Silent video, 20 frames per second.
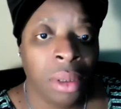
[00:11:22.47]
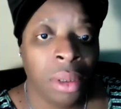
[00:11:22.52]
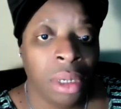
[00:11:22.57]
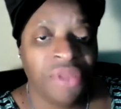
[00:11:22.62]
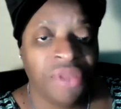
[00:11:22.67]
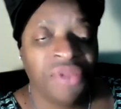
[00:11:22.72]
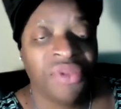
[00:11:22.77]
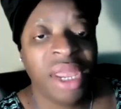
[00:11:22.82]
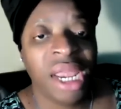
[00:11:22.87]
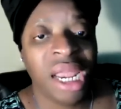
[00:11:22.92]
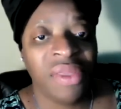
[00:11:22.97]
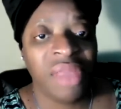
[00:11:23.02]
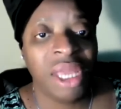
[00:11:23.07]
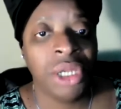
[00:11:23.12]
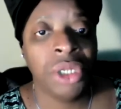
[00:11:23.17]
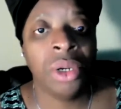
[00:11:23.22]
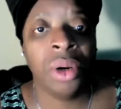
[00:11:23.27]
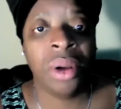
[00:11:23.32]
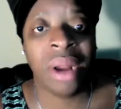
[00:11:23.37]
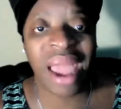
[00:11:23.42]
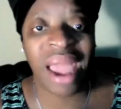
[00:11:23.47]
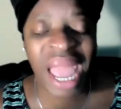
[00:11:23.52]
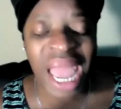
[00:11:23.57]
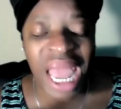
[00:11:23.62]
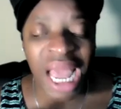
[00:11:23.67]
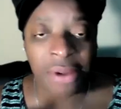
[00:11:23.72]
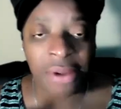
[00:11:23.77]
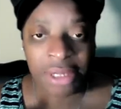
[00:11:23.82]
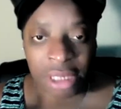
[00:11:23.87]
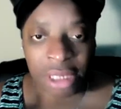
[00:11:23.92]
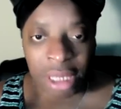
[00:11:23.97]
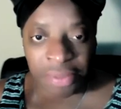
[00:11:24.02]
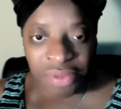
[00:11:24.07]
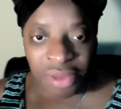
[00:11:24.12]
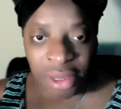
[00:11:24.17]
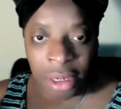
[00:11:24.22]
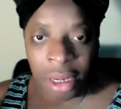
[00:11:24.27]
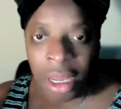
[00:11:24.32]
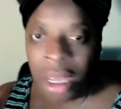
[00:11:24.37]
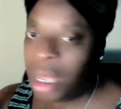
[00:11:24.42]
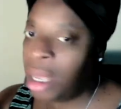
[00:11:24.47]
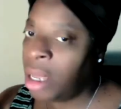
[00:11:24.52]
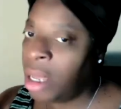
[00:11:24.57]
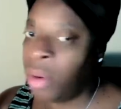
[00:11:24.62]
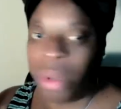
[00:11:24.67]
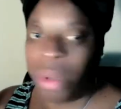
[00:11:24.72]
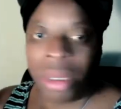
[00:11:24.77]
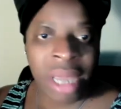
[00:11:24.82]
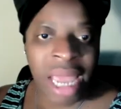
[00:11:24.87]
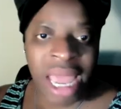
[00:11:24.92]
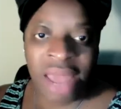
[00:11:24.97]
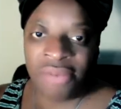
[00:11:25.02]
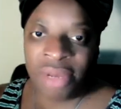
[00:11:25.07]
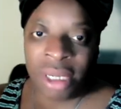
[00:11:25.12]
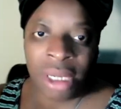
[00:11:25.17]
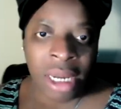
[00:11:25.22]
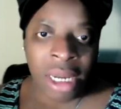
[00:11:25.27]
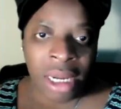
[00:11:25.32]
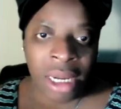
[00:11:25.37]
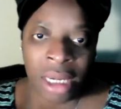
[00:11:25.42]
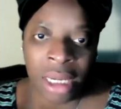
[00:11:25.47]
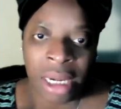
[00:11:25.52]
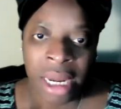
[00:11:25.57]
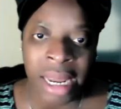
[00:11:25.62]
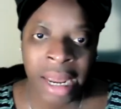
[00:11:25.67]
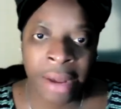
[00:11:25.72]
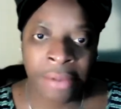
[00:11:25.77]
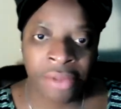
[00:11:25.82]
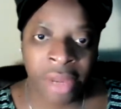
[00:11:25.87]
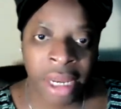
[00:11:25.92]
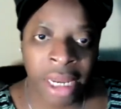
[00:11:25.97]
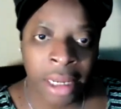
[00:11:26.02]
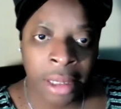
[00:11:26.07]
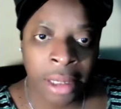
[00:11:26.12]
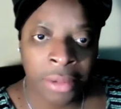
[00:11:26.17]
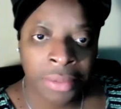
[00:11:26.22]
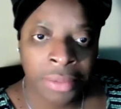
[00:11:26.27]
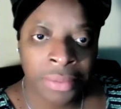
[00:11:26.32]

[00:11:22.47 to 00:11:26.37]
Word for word: to think that you're going to have something when you haven't done a damn thing.